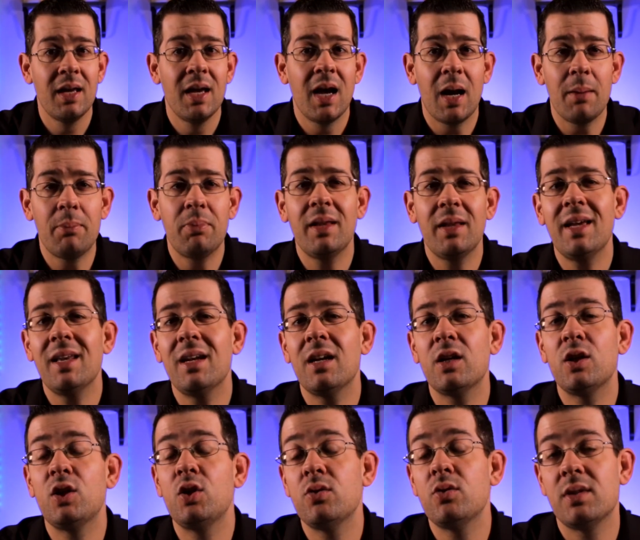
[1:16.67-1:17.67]
I plan
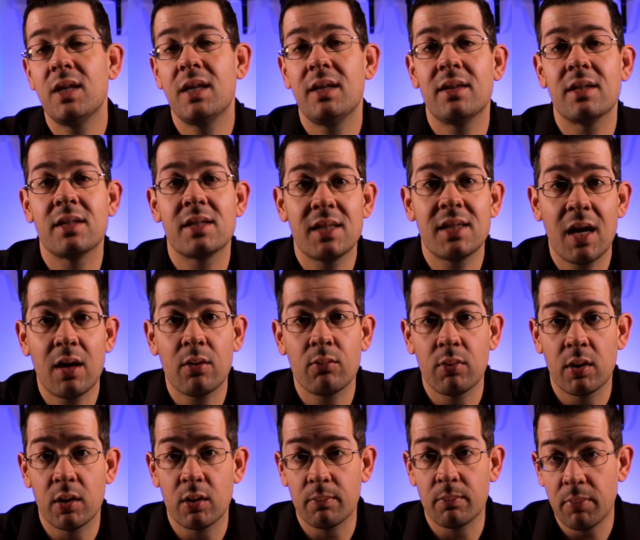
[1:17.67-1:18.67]
on using the
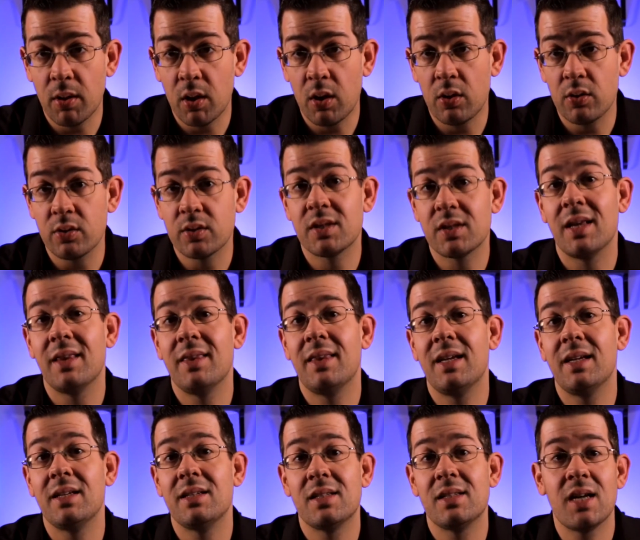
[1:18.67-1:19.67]
Soundbrenner Pulse
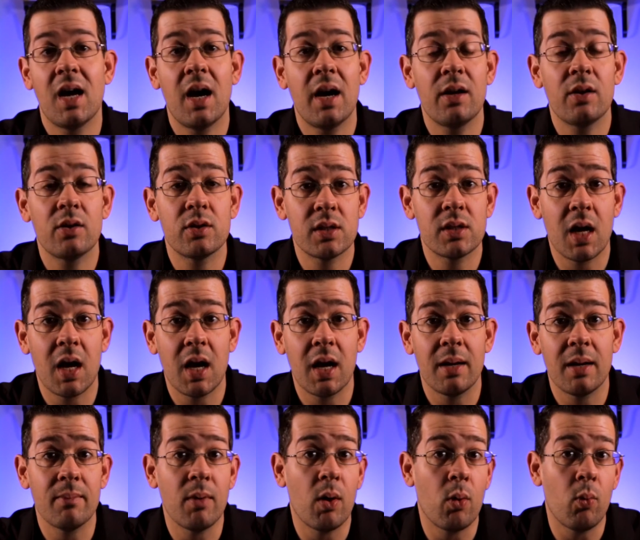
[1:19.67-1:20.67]
the entire
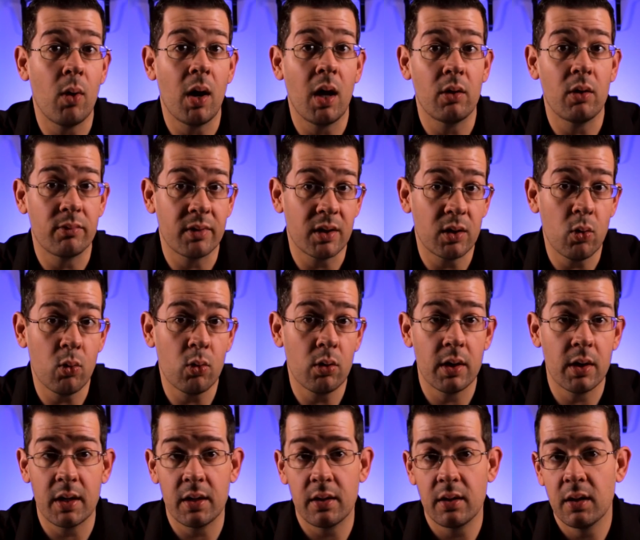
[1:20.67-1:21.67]
time while
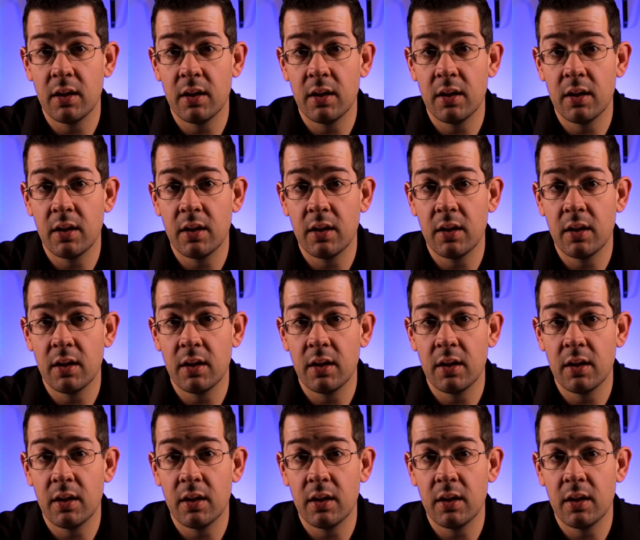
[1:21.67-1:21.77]
recording.